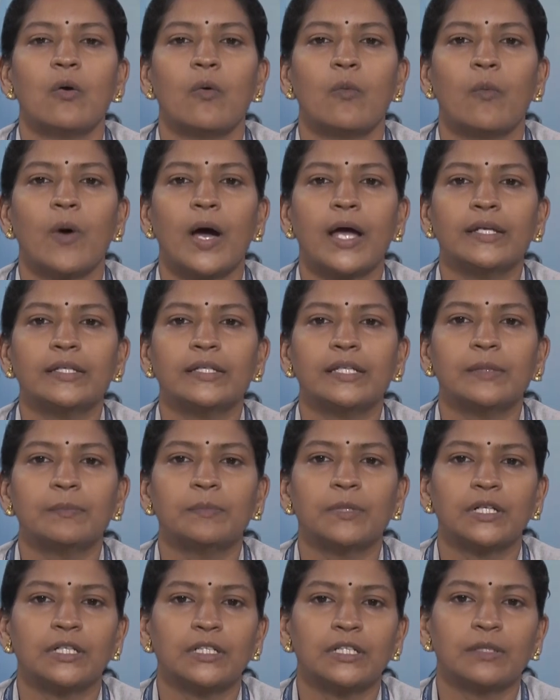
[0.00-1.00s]
why
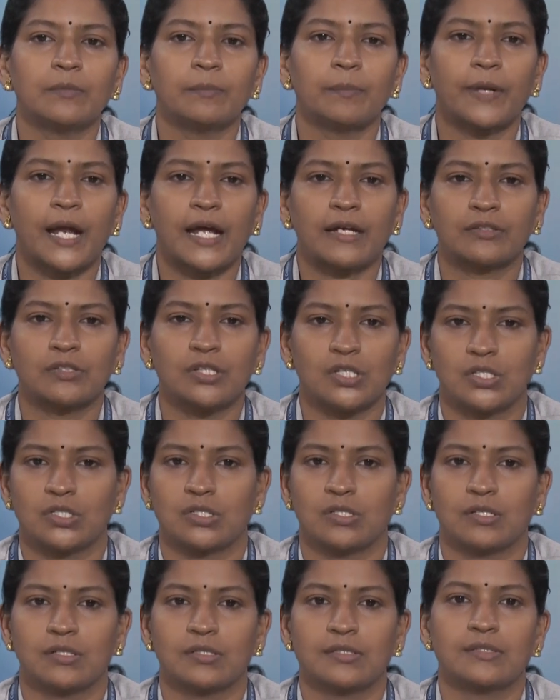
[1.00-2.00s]
deep learning
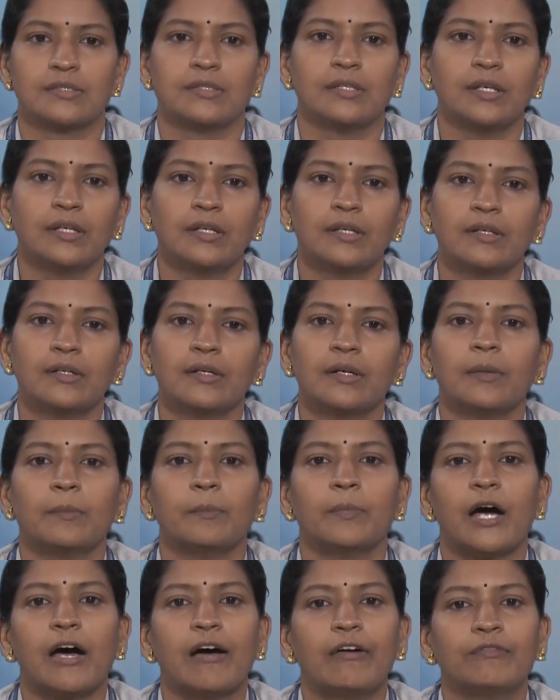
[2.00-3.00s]
practitioners need
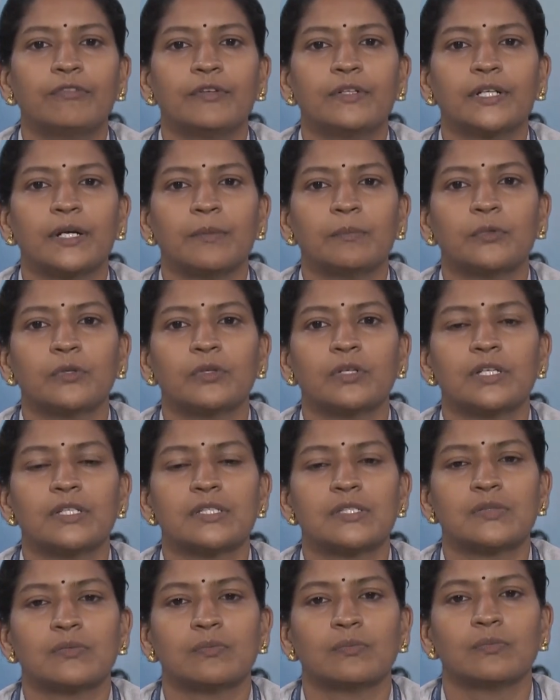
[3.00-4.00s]
powerful
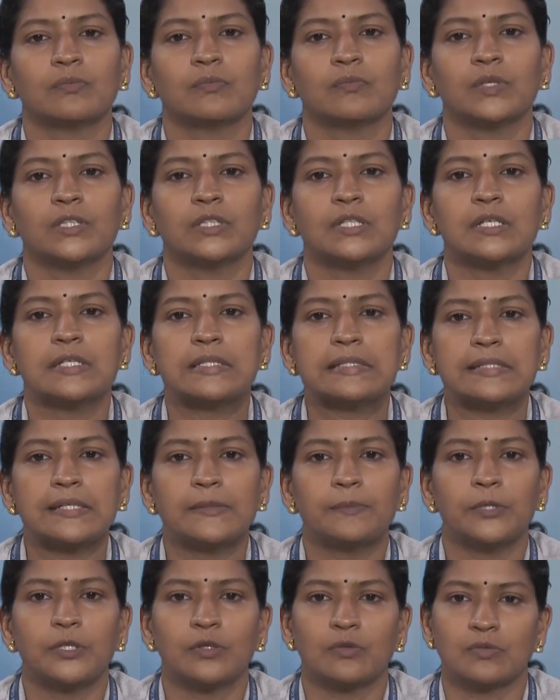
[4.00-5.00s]
computers with
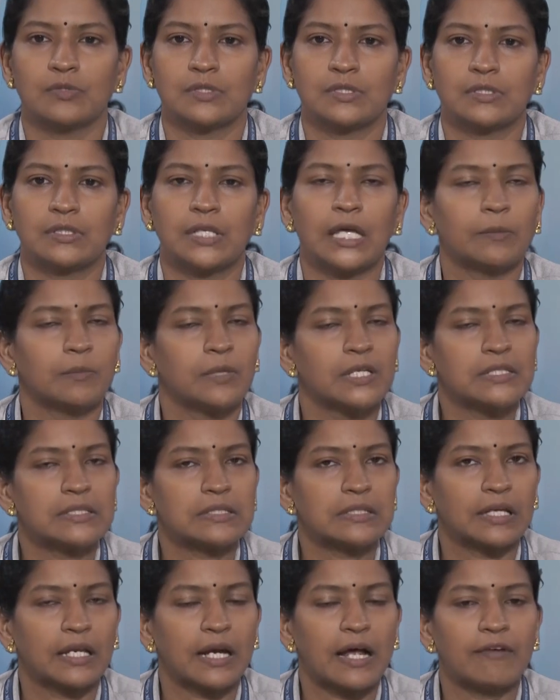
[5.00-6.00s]
GPUs, that
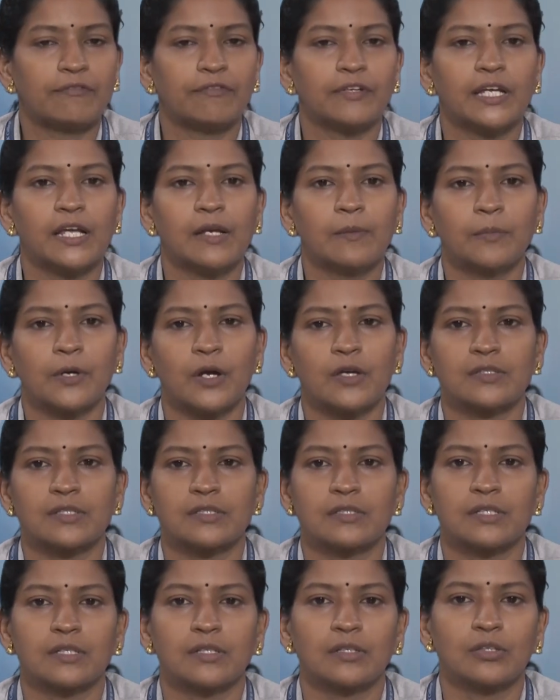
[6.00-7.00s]
means graphical
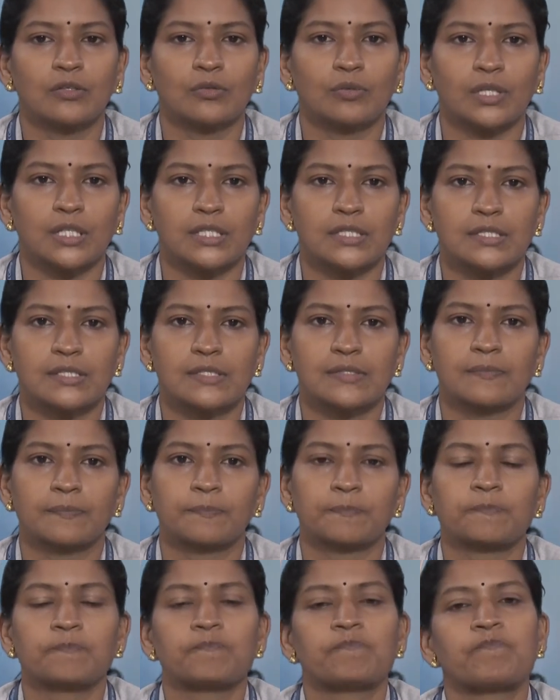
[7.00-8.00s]
processing units.
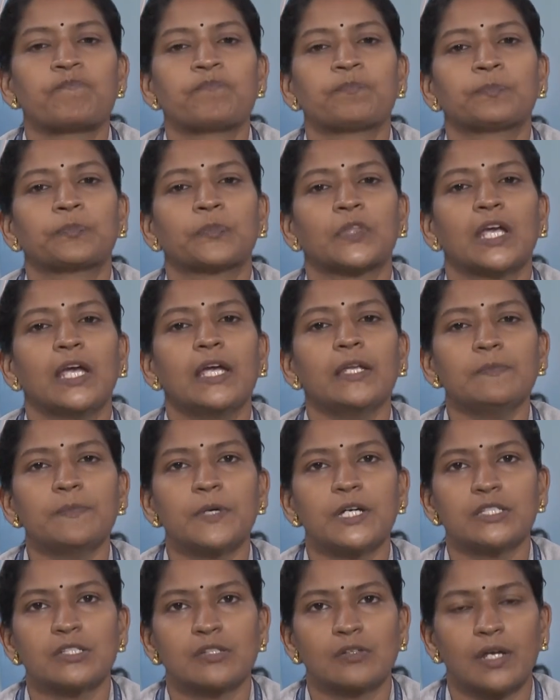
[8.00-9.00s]
In
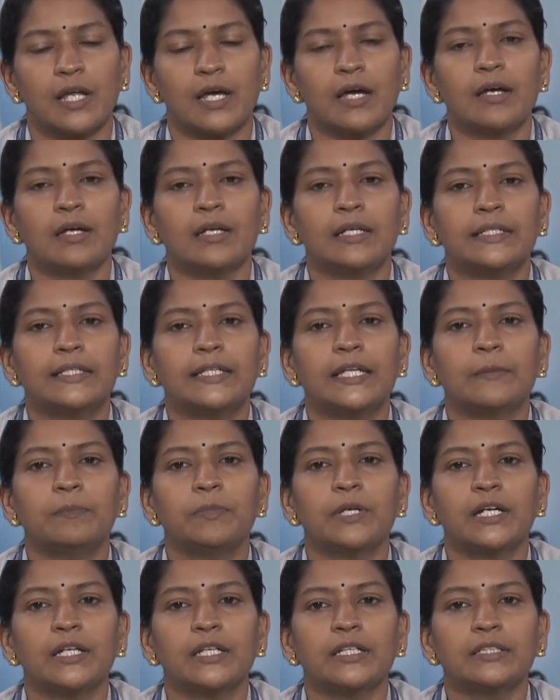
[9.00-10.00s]
particular,
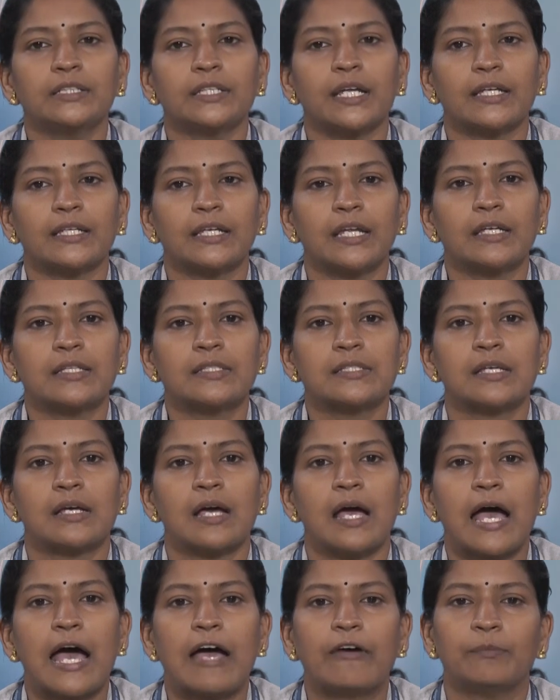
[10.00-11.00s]
deep learning techniques
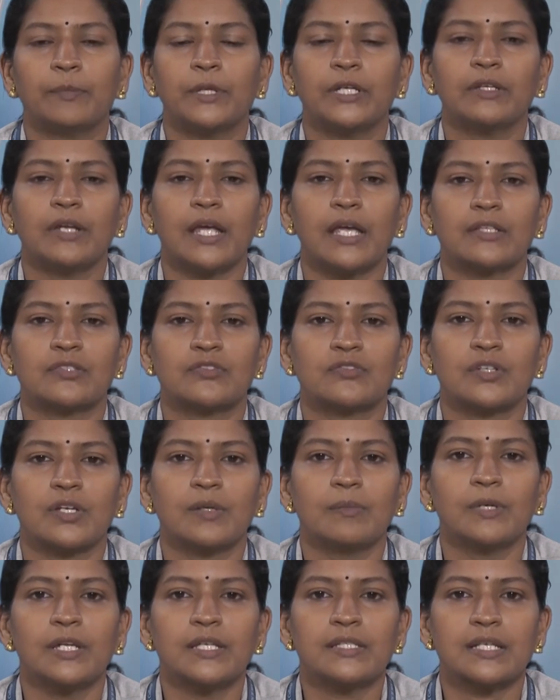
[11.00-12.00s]
have been
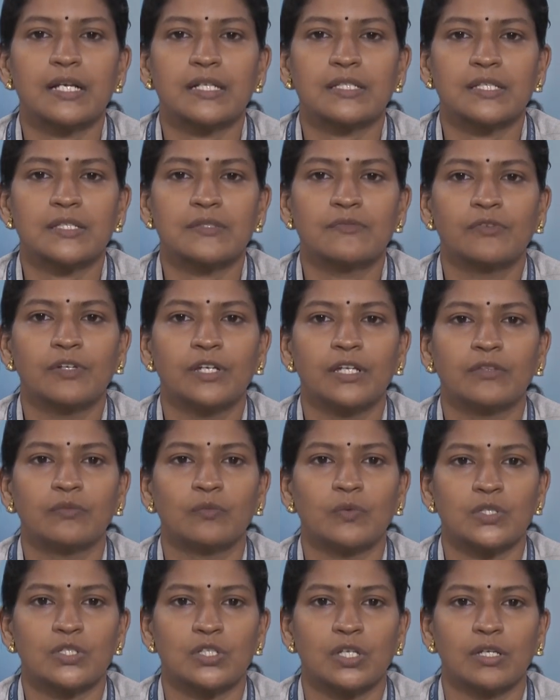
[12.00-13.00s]
extremely successful
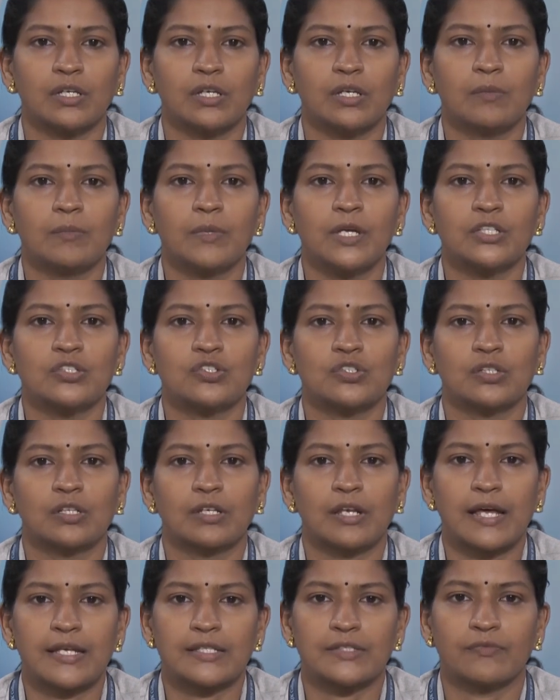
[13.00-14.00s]
in vision, image
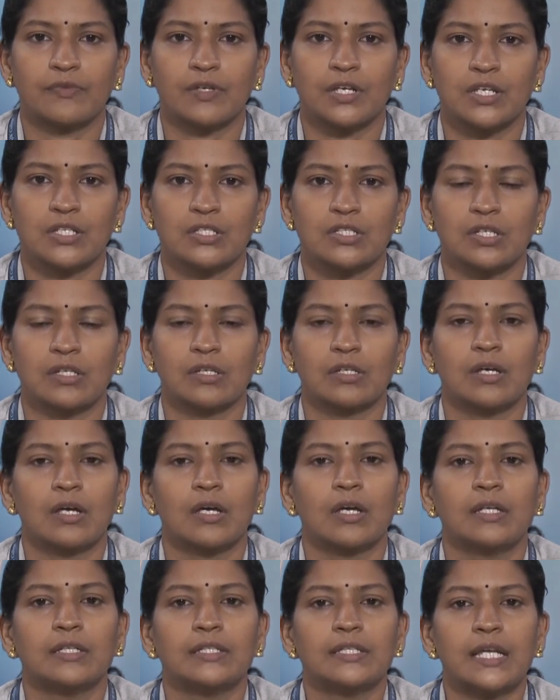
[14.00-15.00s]
classification,
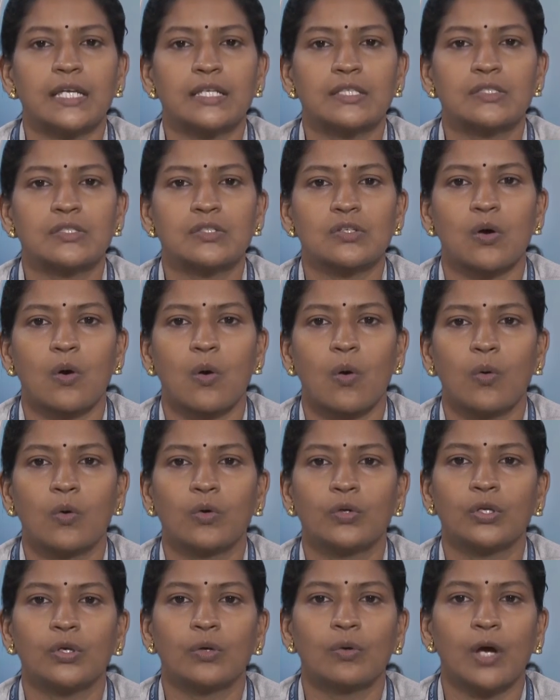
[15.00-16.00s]
text,
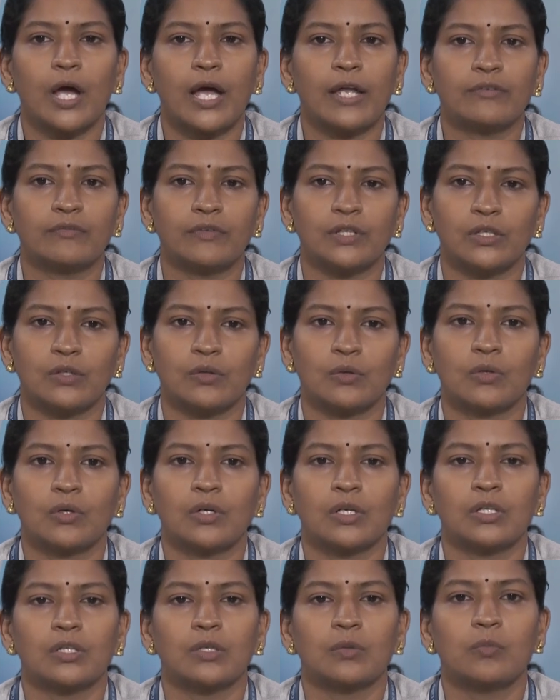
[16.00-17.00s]
audio and video.
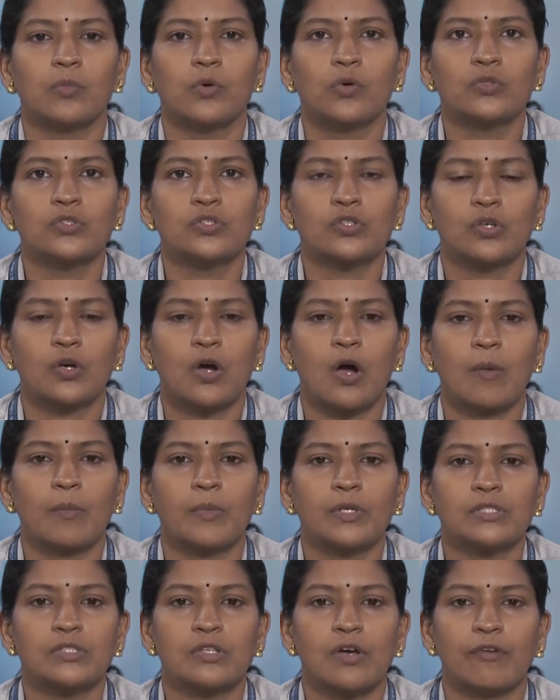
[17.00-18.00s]
The most
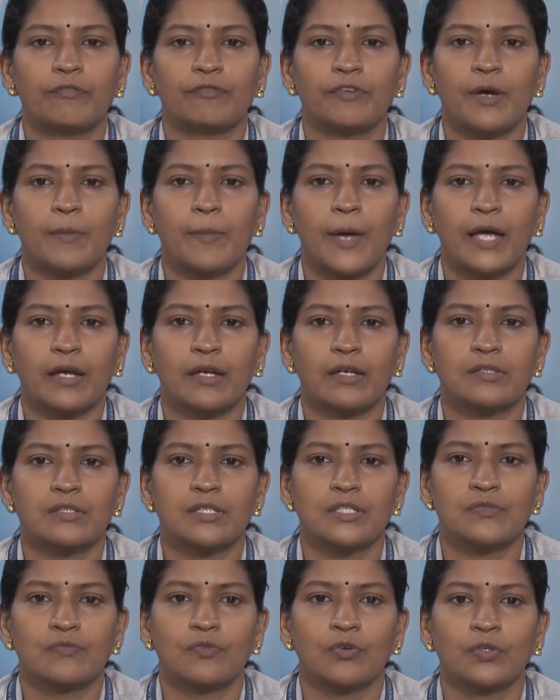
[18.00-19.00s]
common software
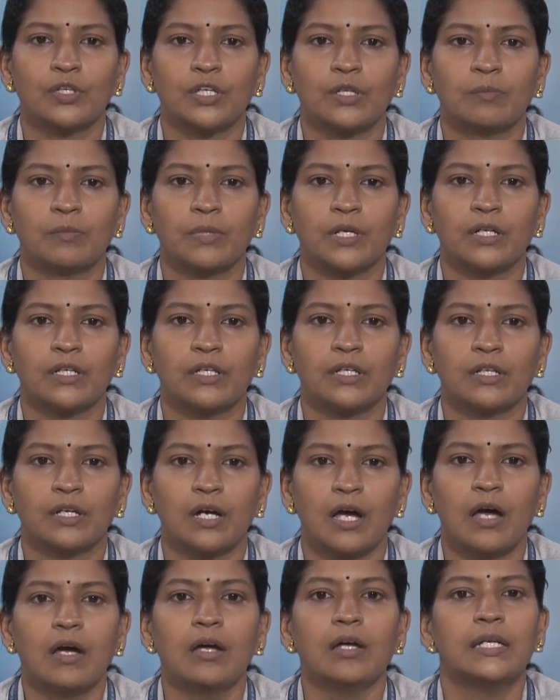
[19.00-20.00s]
packages for deep learning
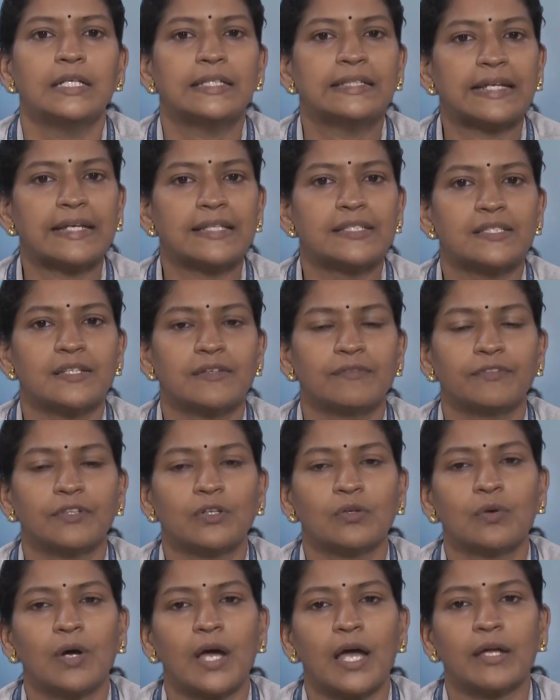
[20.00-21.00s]
are
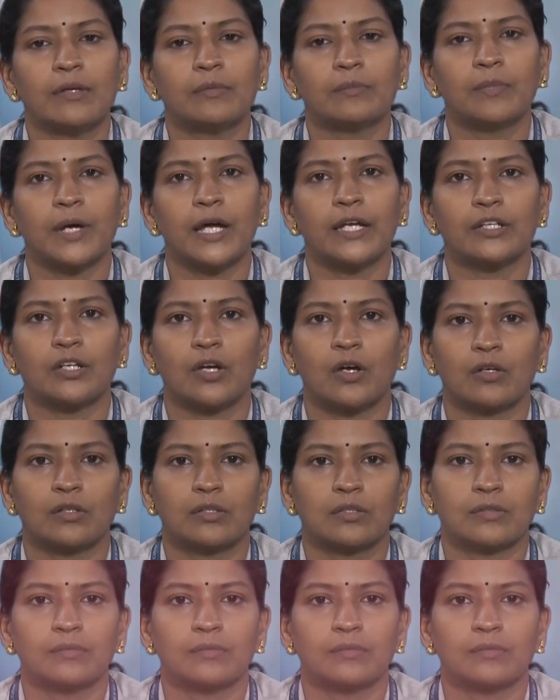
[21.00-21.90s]
TensorFlow and PyTorch.